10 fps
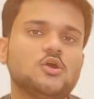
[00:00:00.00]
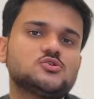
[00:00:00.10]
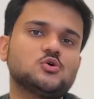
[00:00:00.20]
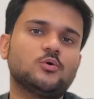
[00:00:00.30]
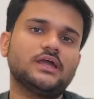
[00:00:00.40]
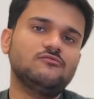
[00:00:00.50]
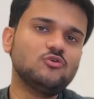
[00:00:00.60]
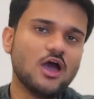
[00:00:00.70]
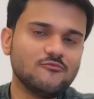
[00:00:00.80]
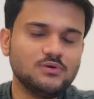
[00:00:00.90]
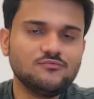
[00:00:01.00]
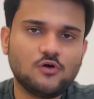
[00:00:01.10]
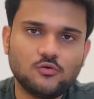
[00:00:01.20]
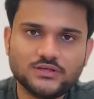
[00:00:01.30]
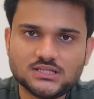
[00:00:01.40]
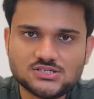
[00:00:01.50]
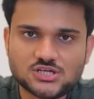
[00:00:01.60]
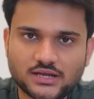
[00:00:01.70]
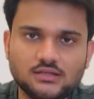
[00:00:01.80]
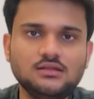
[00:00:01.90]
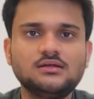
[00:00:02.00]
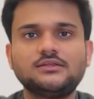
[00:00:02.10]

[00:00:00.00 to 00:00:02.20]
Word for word: So if you have been following this channel,